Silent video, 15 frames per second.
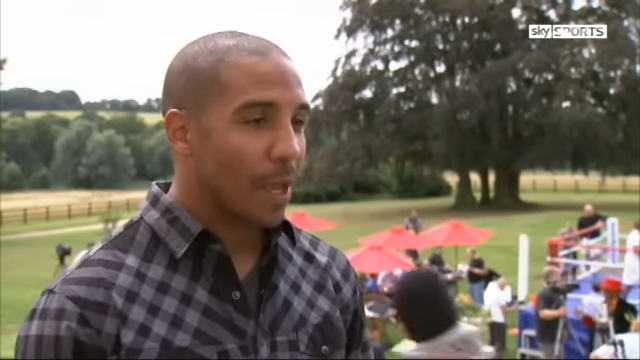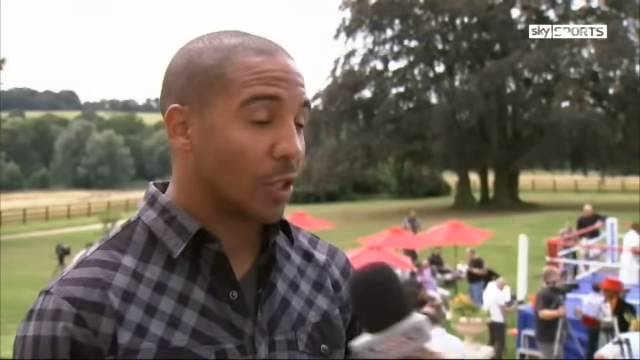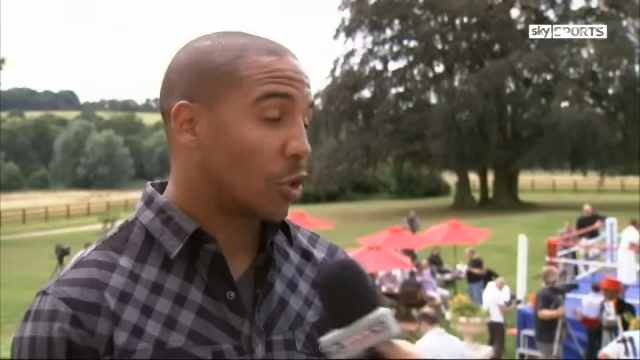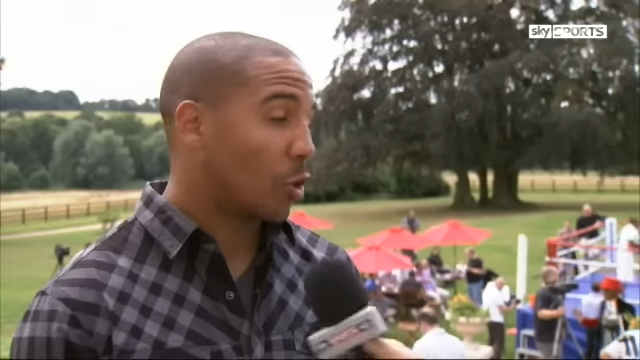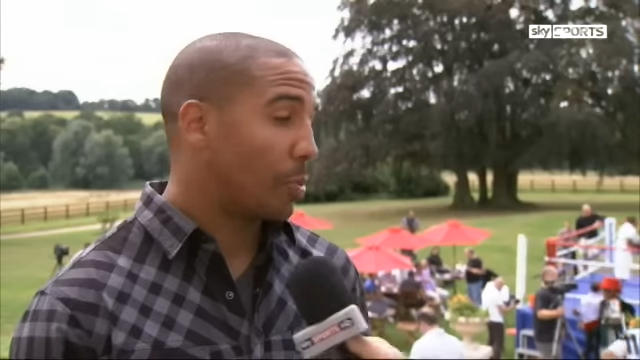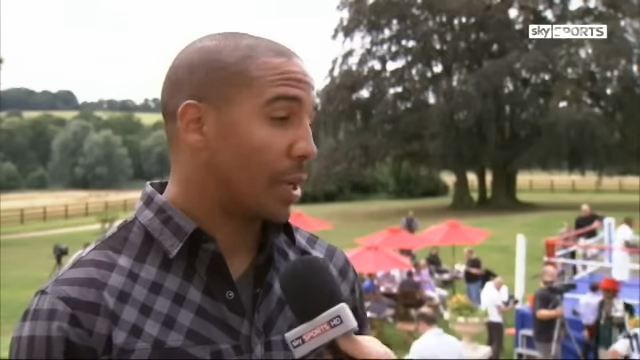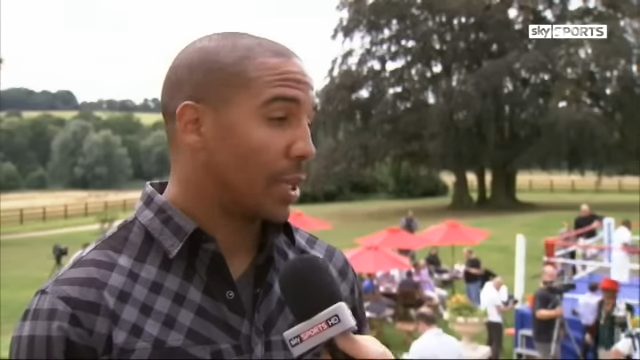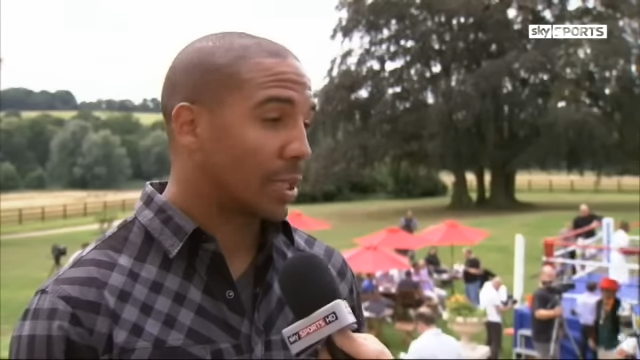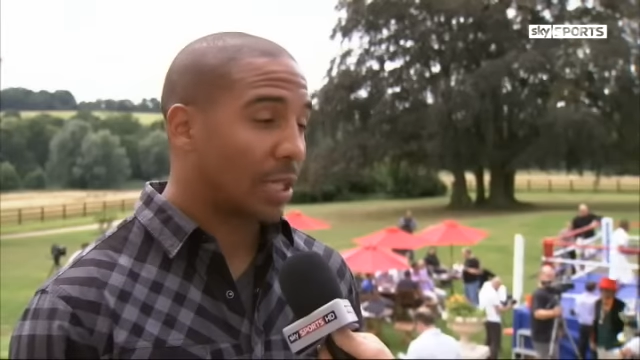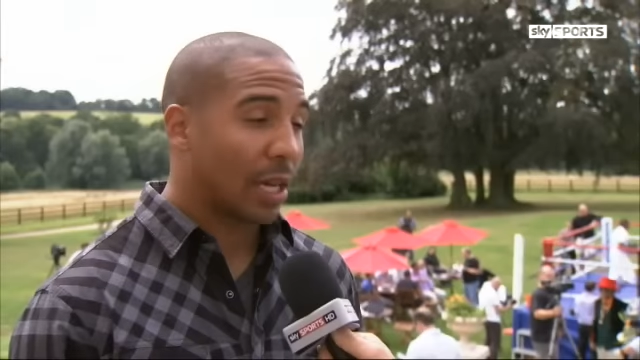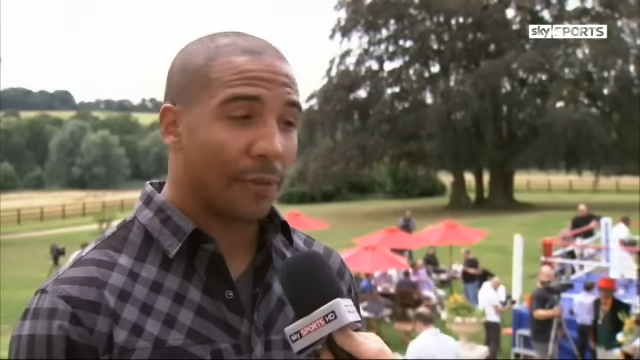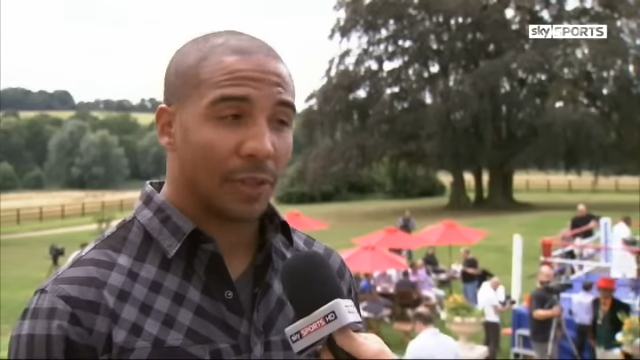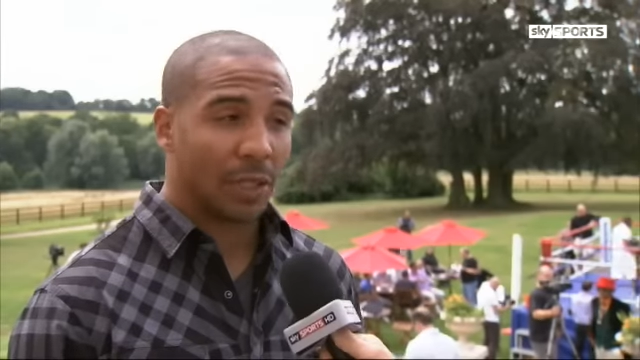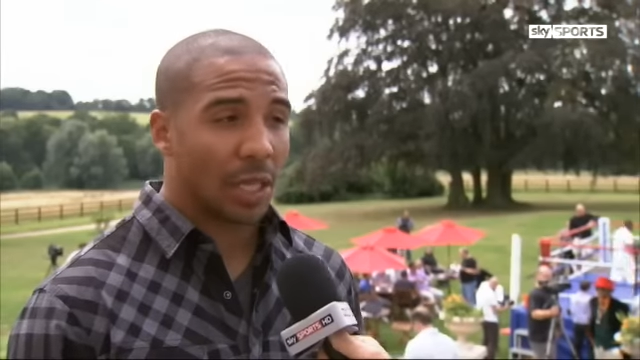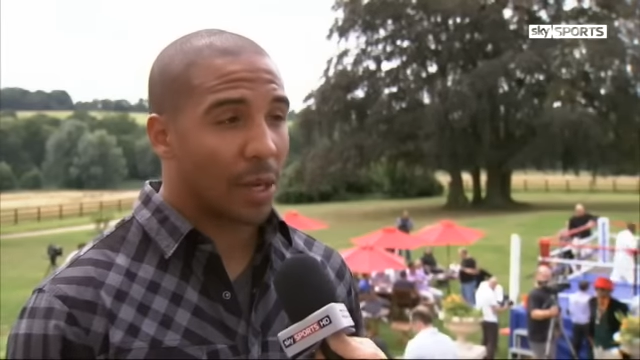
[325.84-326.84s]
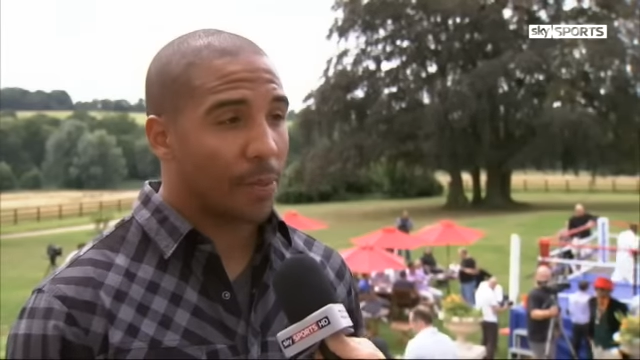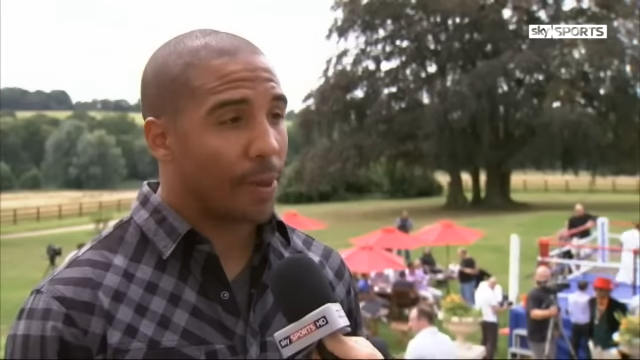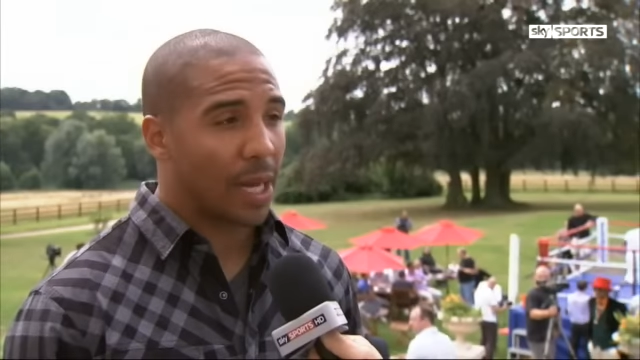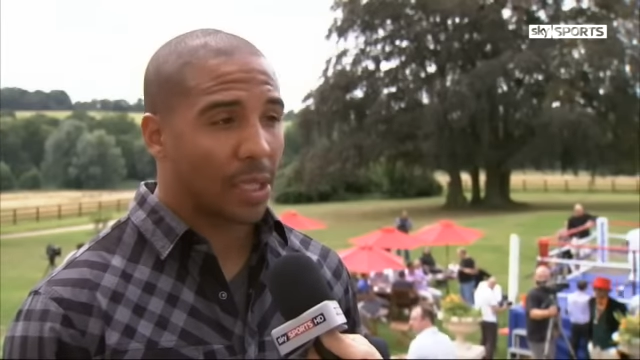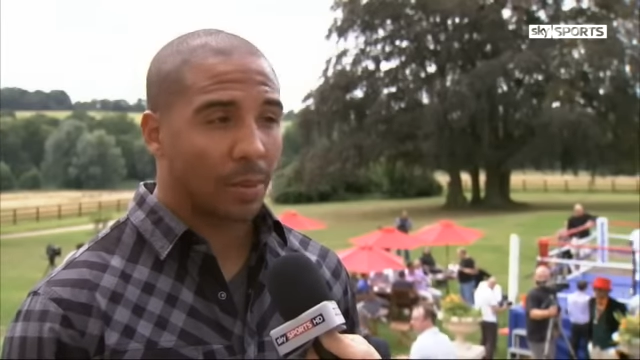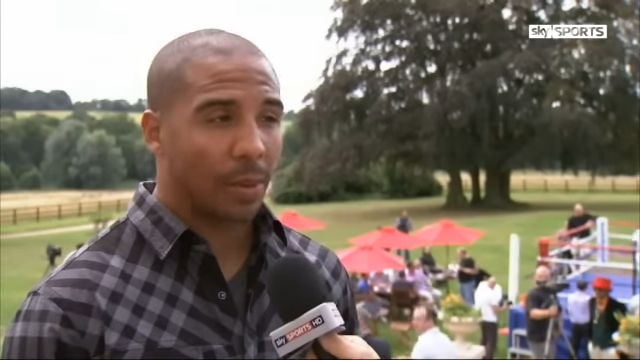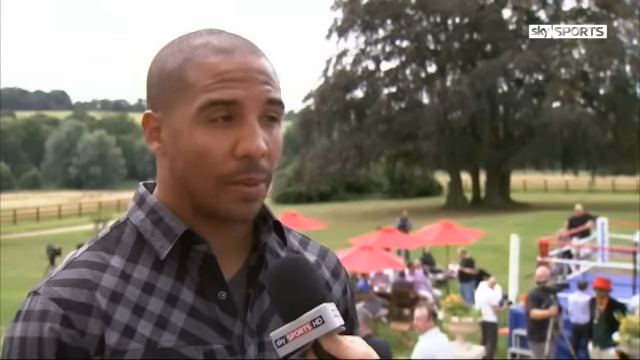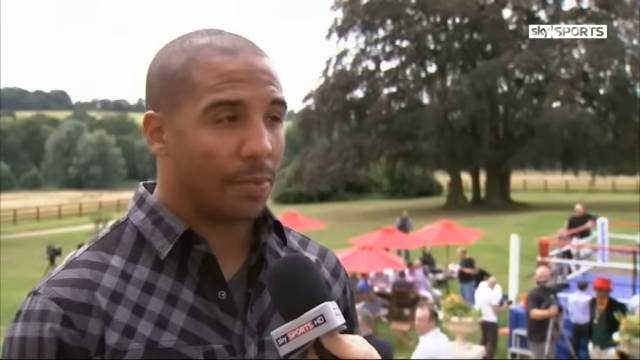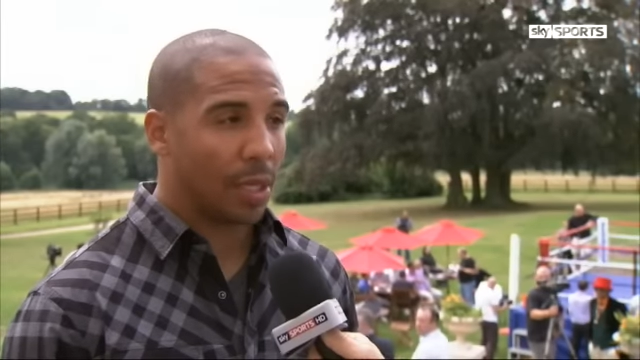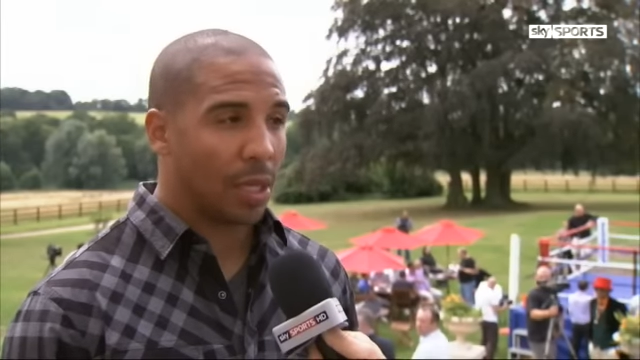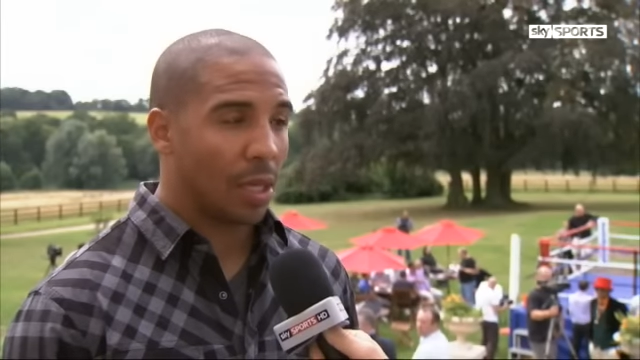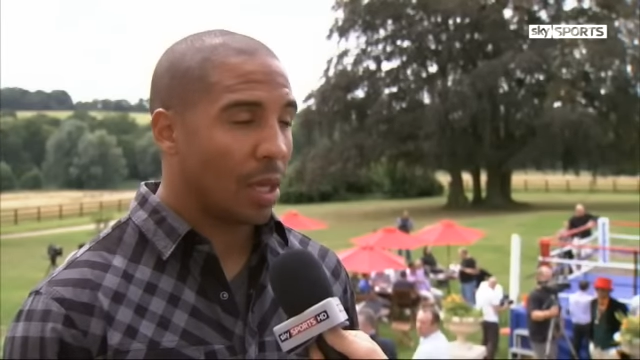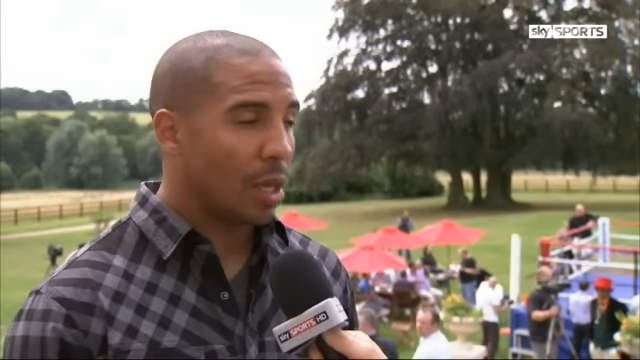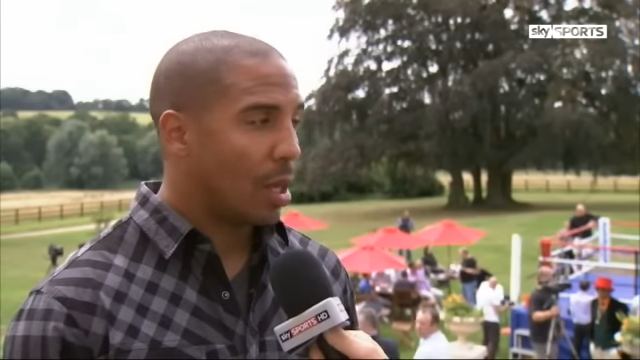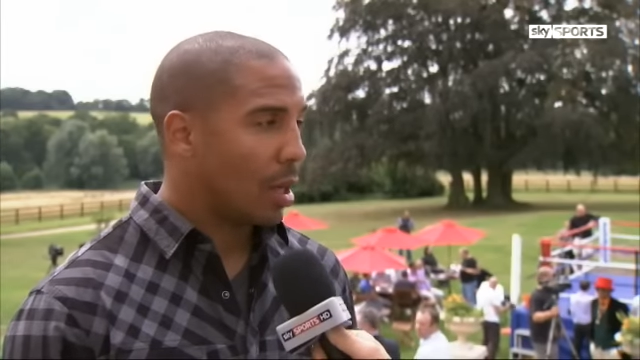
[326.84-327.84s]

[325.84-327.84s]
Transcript: It's going to be as tough as it could possibly be,